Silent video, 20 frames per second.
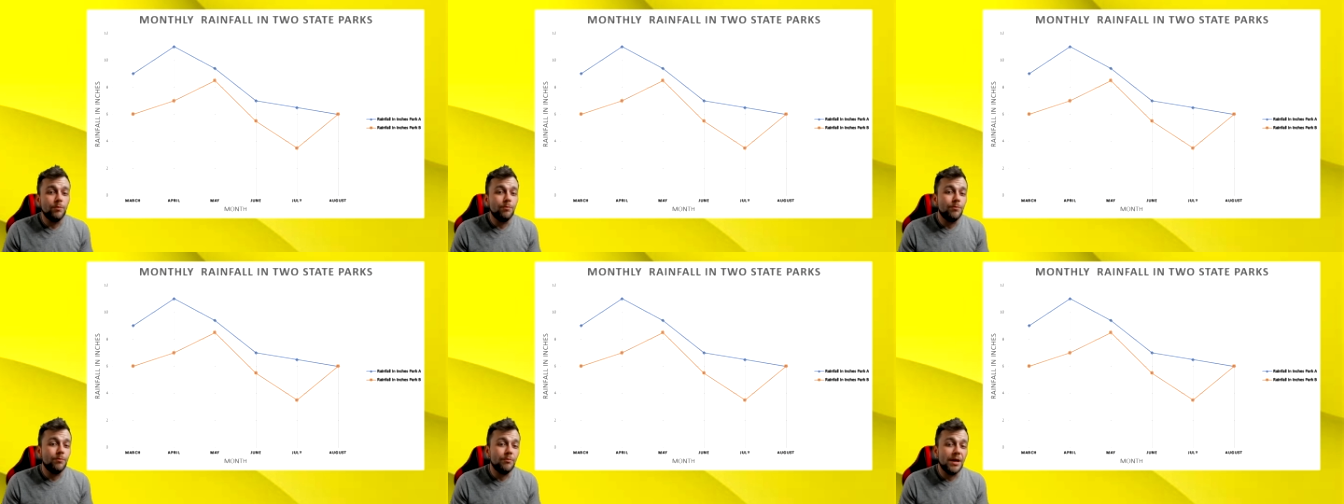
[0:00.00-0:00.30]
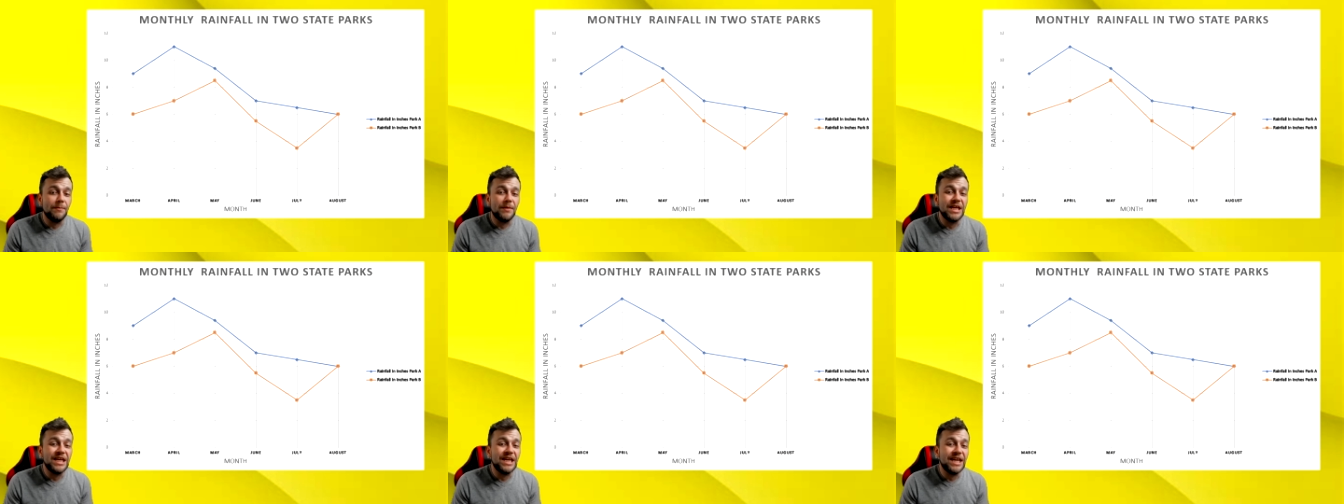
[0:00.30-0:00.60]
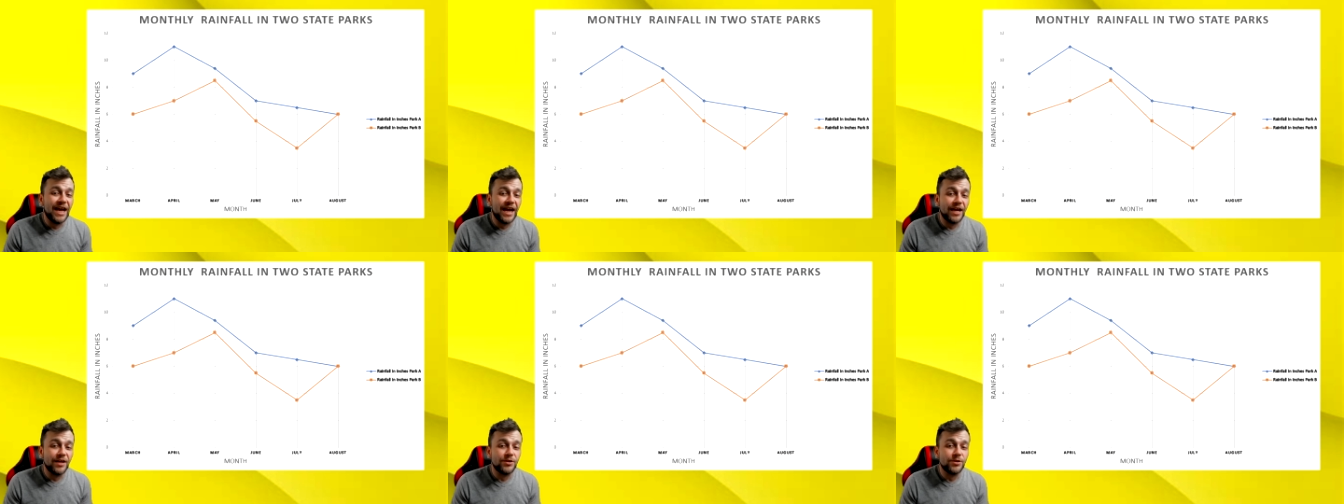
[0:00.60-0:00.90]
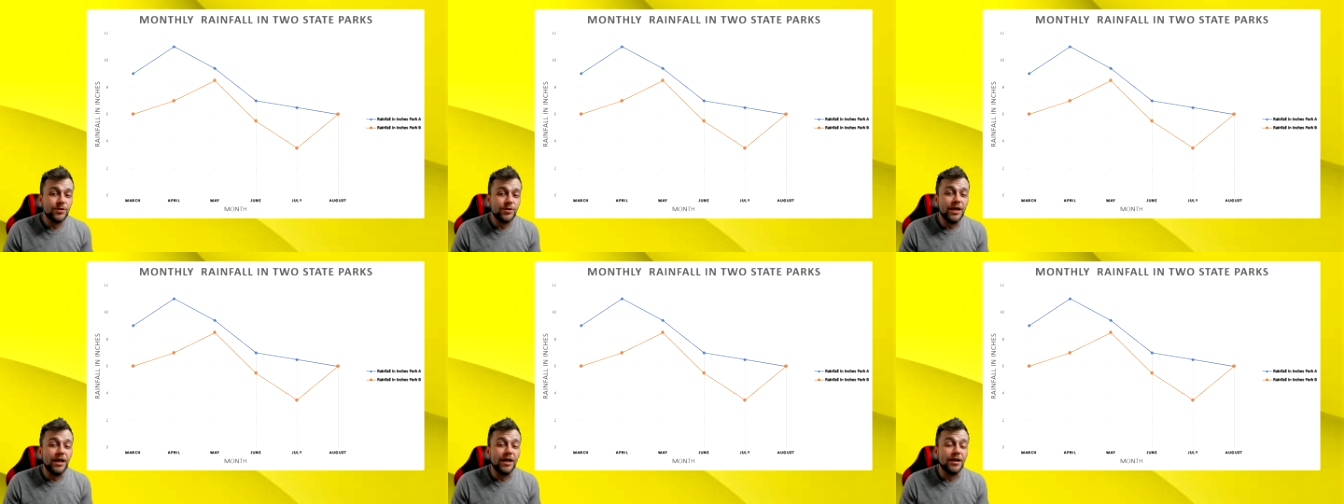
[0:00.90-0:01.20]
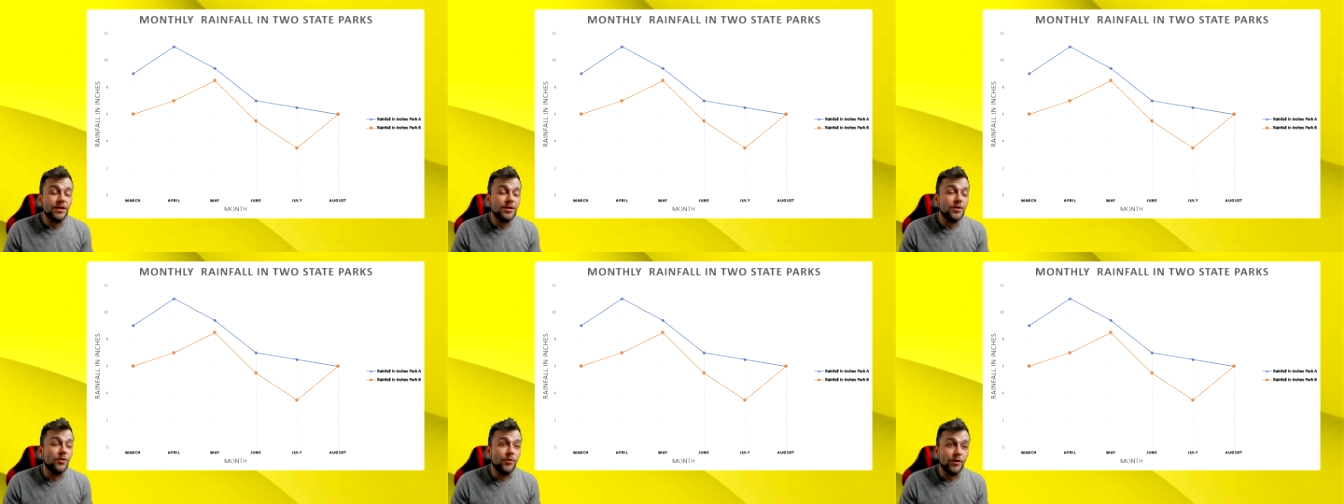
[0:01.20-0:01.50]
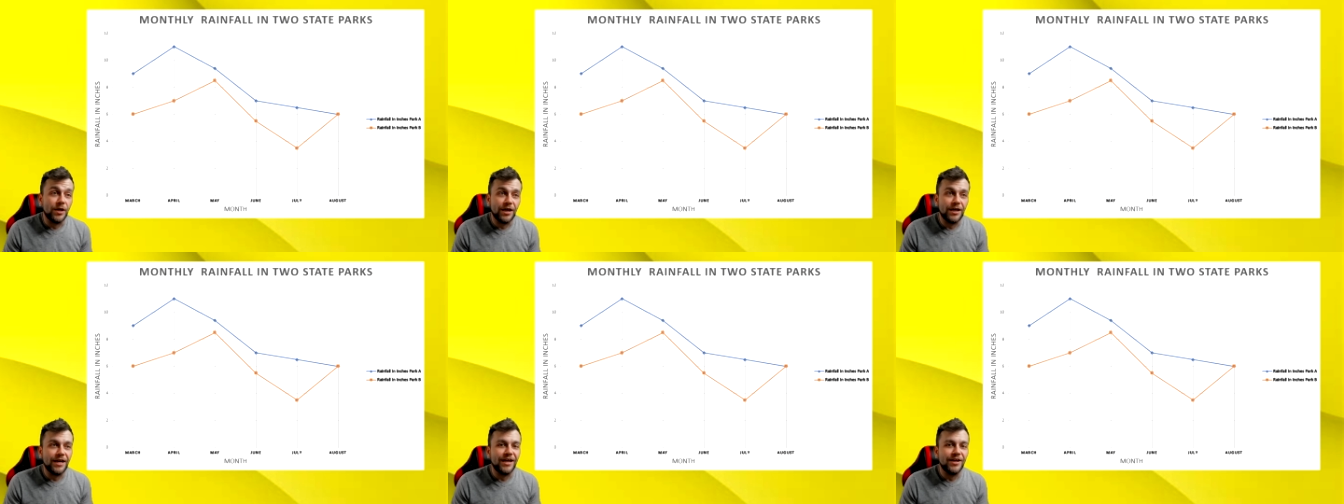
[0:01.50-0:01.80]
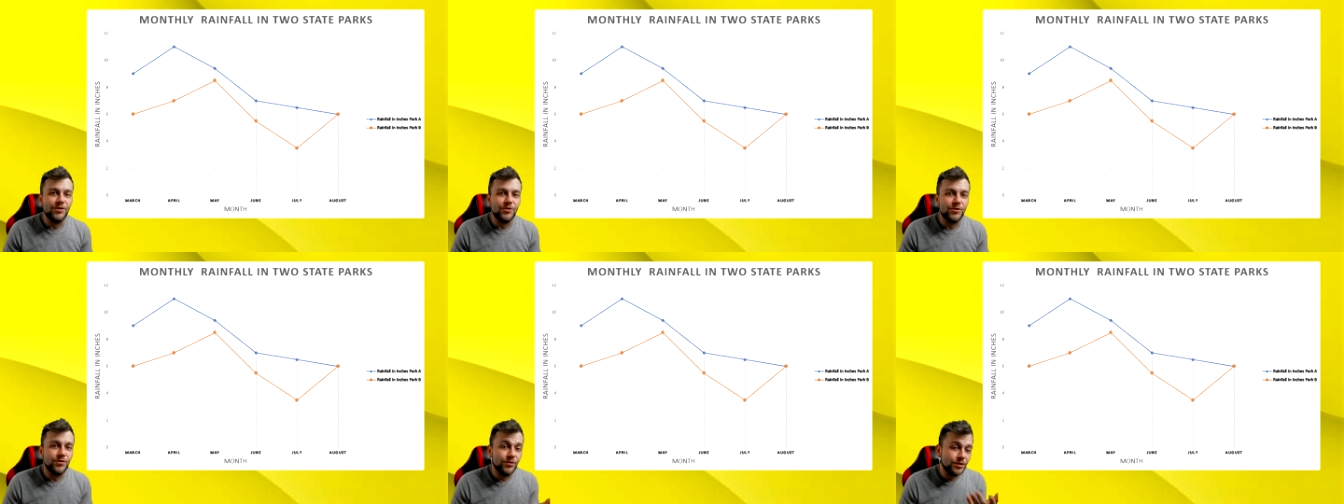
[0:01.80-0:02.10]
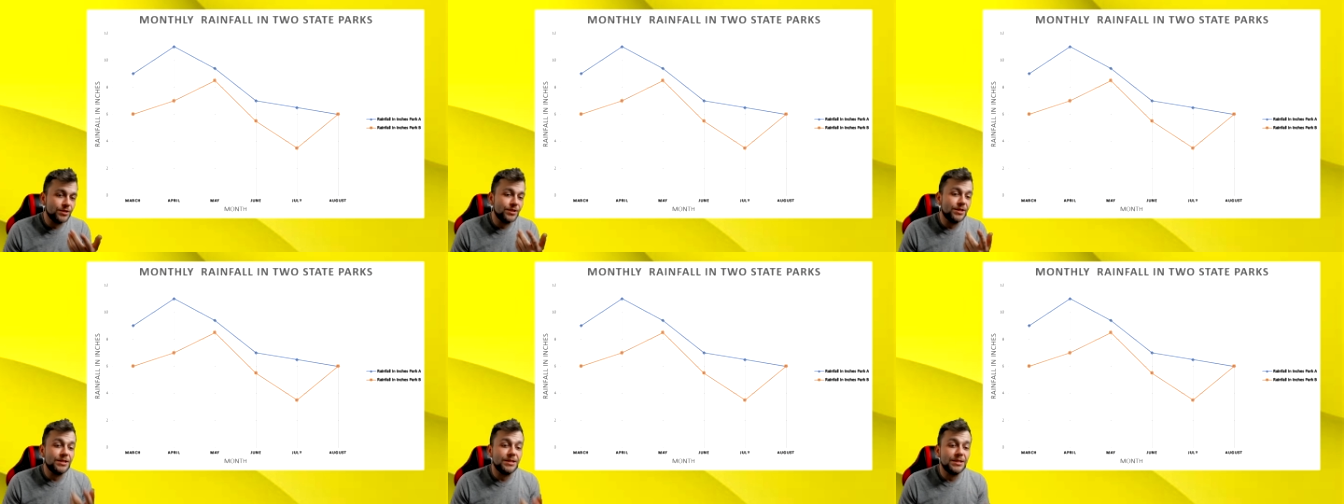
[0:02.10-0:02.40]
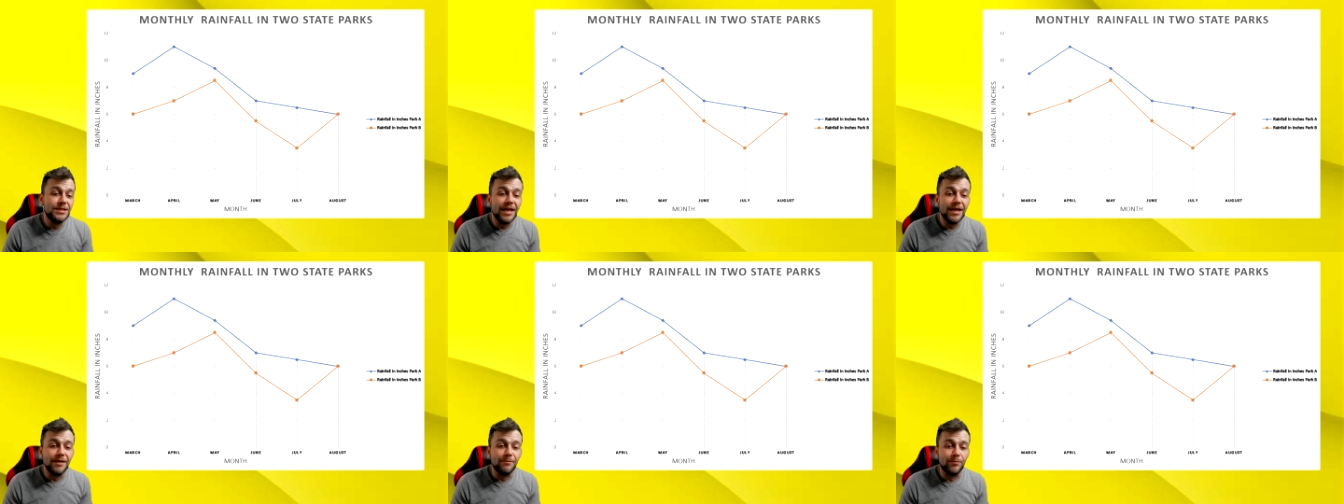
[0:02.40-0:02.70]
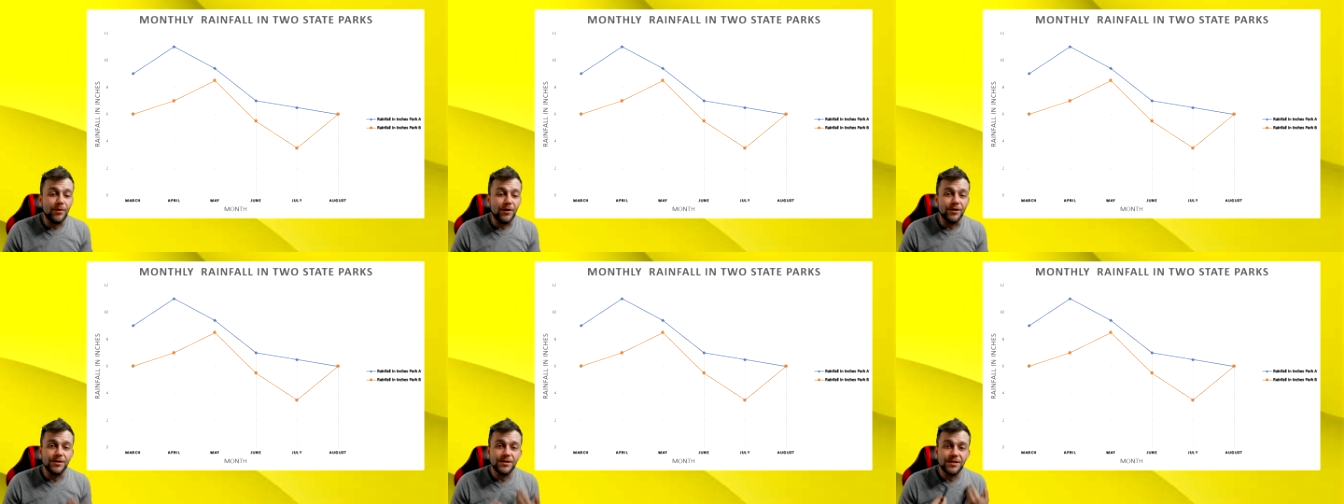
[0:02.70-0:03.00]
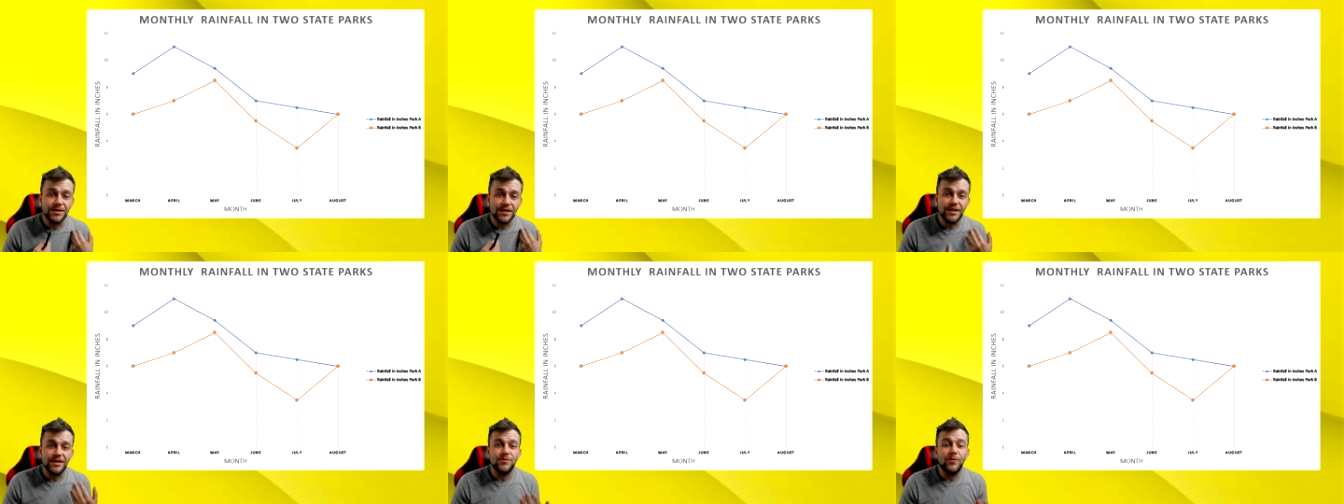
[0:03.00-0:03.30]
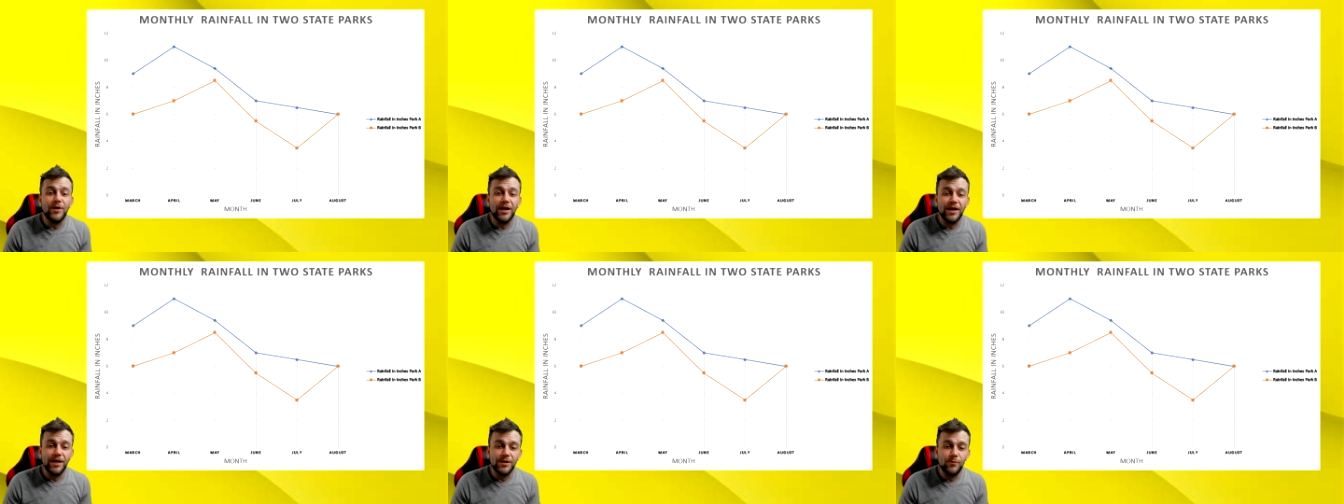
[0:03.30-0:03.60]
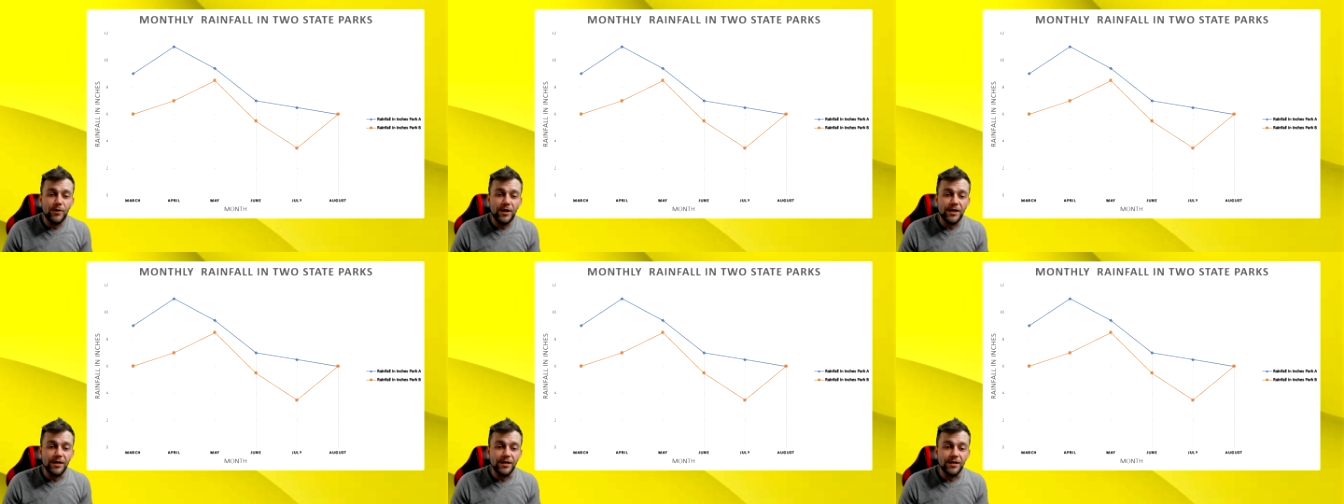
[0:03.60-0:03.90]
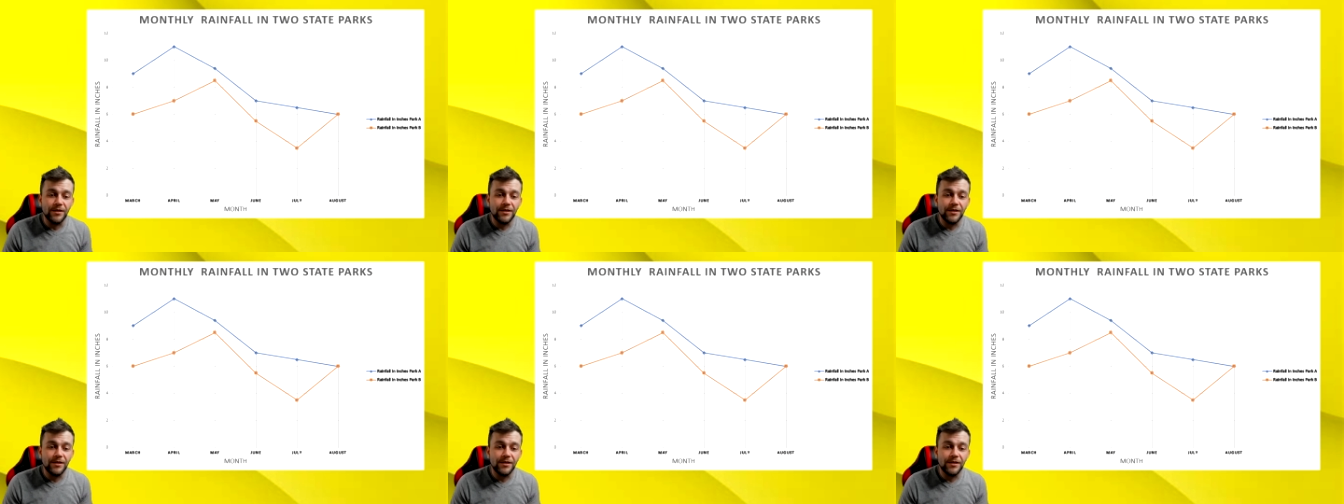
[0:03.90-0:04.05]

maybe national, yeah, no, not national, it says state parks. That's why I read it.